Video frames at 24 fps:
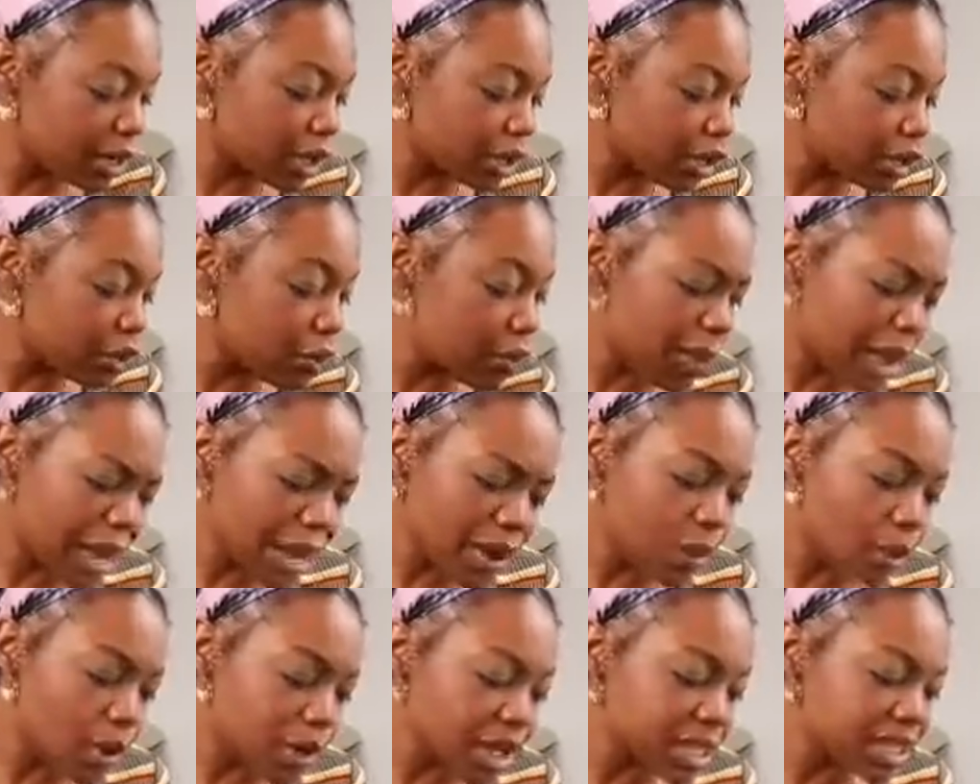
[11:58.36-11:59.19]
You
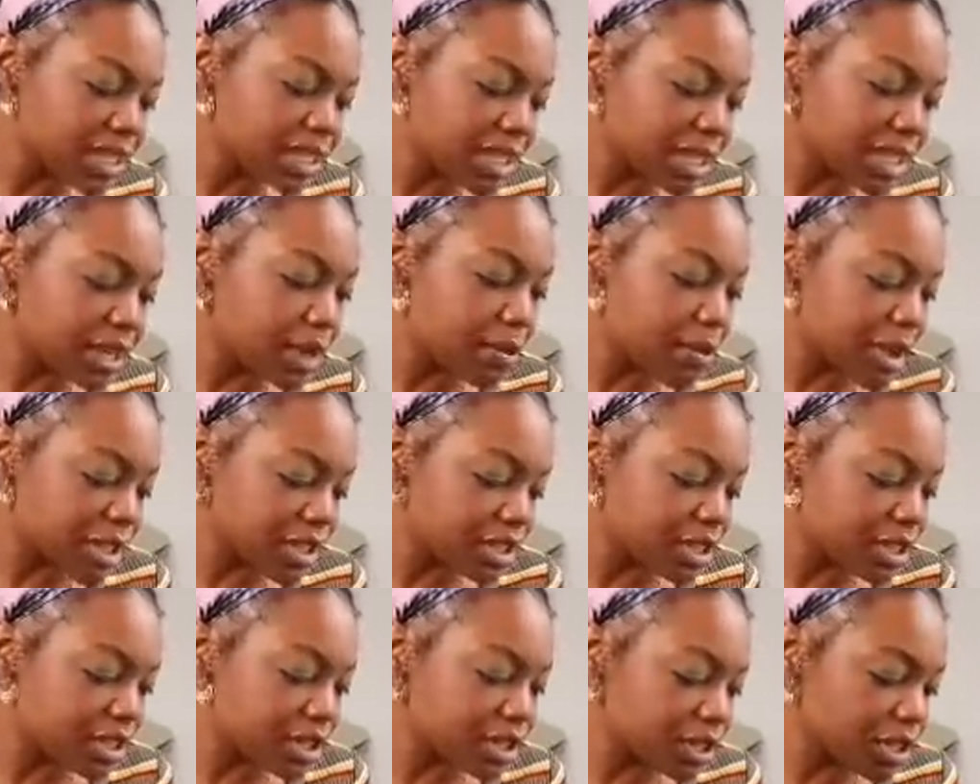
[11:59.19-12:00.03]
might want to send a
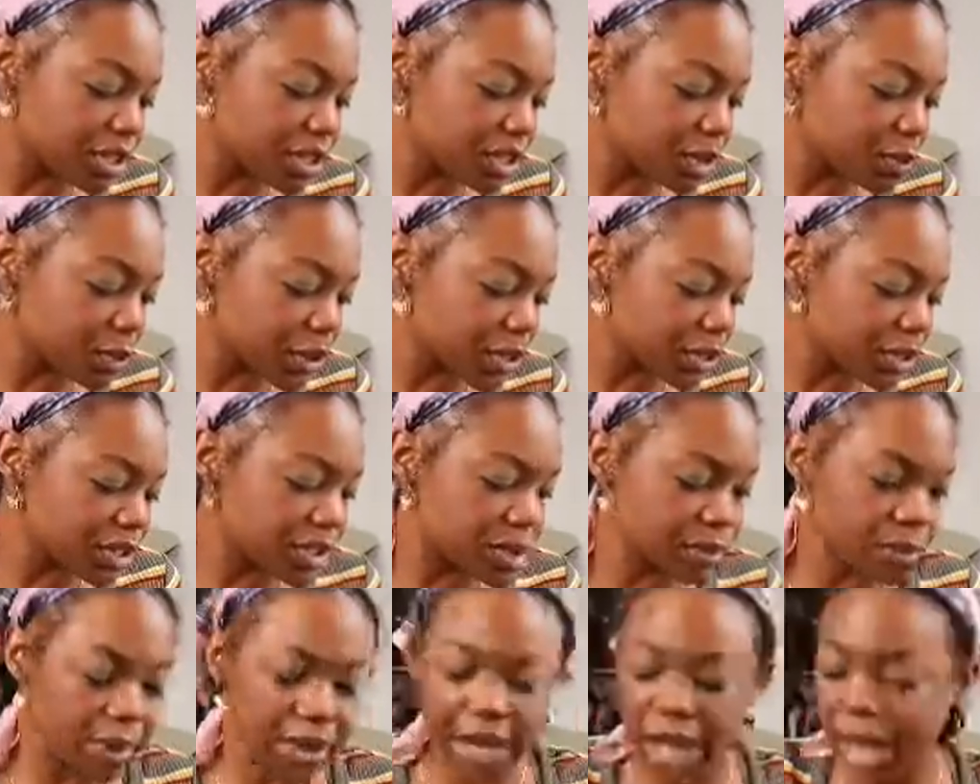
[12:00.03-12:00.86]
message to this
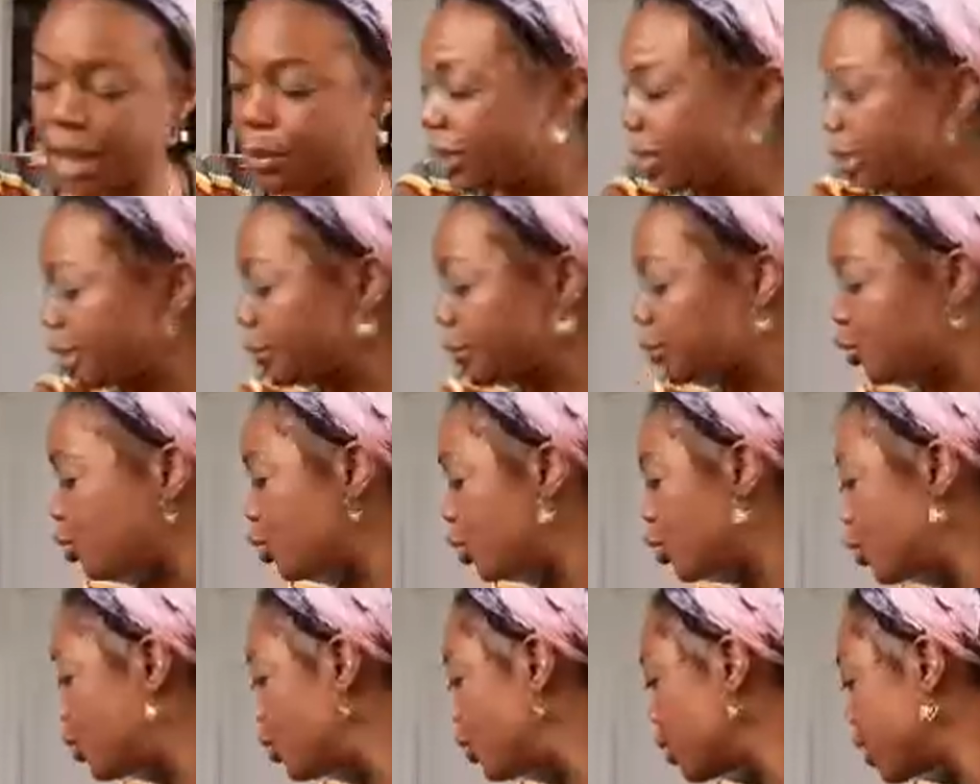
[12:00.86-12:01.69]
person, but I'm going to pull